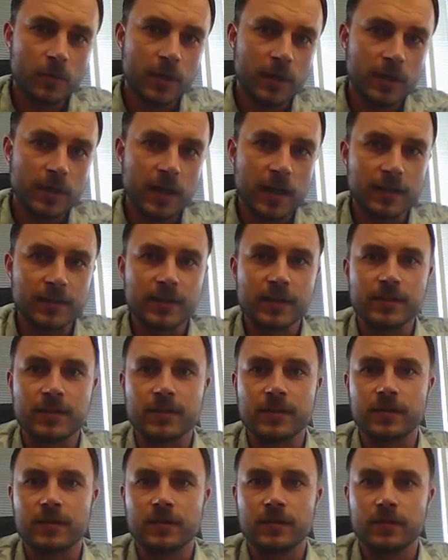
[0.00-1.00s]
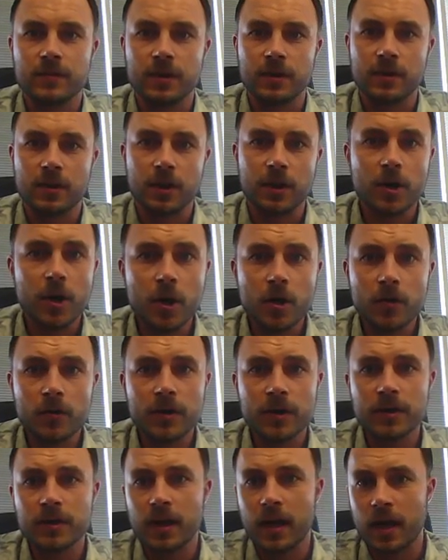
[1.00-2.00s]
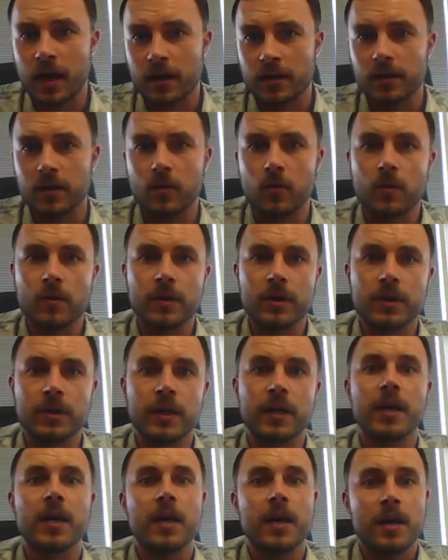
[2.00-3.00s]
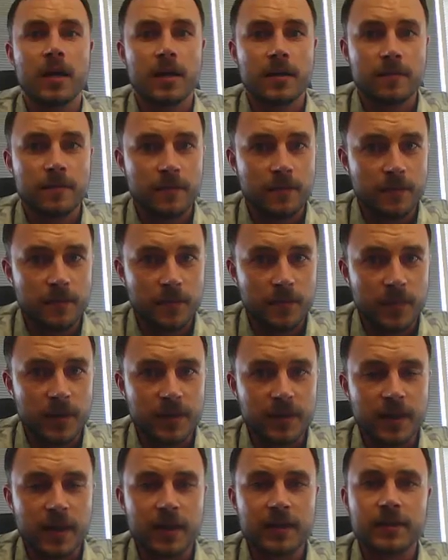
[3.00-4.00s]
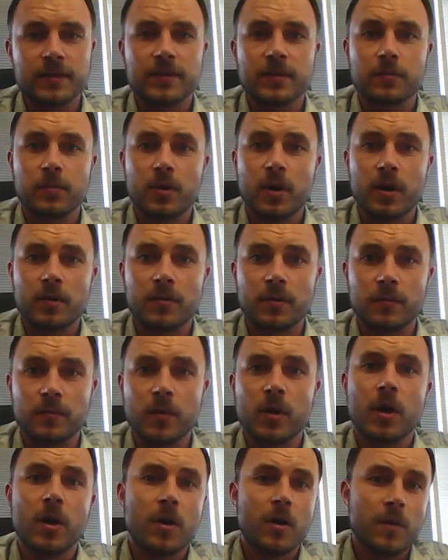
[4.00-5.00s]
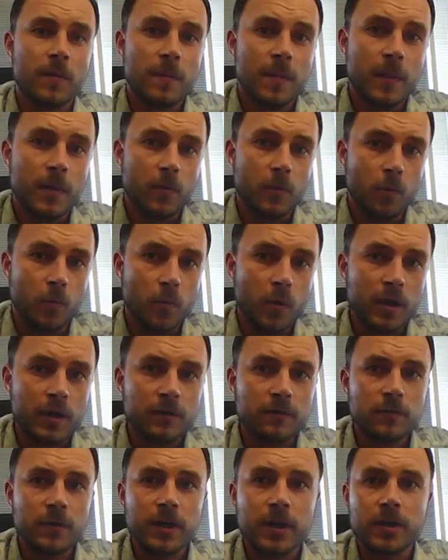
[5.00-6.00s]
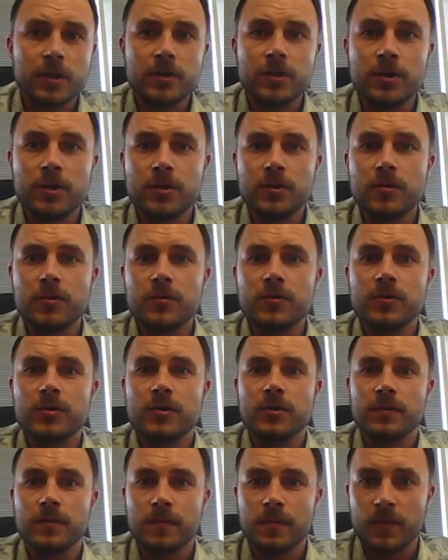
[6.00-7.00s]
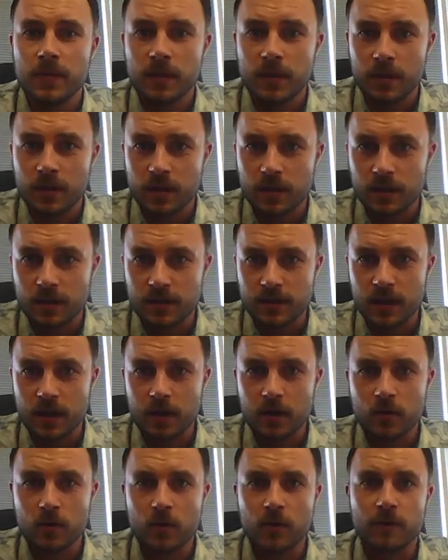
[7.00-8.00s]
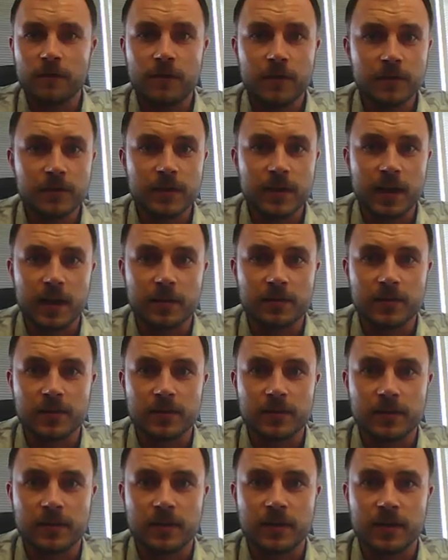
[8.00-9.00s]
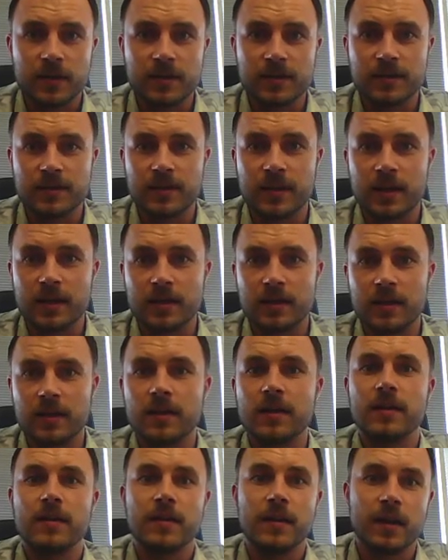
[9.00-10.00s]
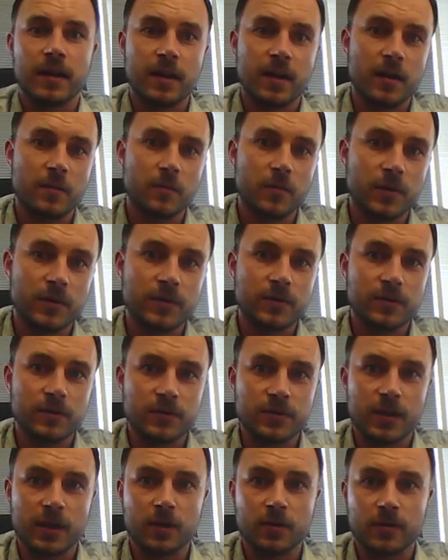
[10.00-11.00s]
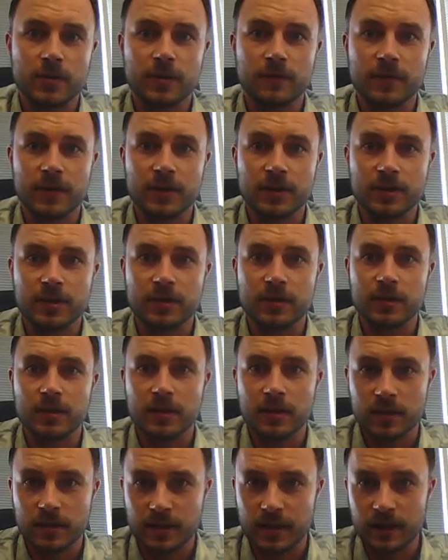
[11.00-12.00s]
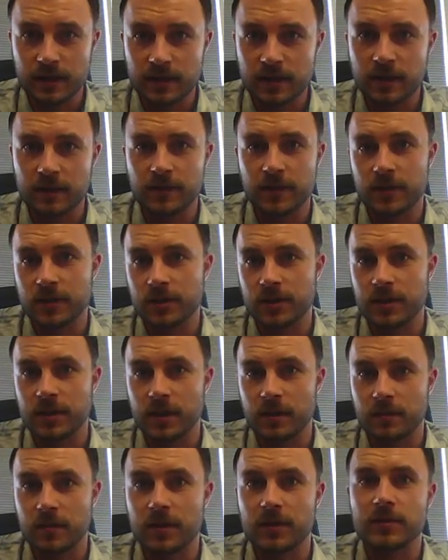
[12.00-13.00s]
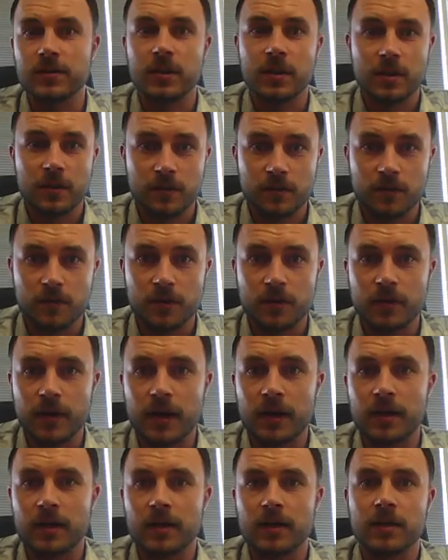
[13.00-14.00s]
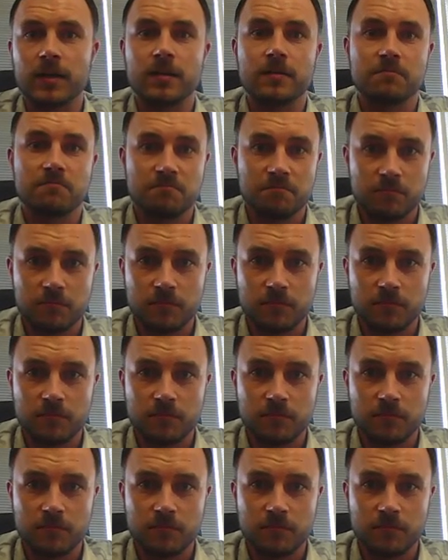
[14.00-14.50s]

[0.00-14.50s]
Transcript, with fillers: We can access it in our code and act accordingly. But that is a problem. What if we could use Sitecore field types instead that come with Sitecore definition data definition templates for creating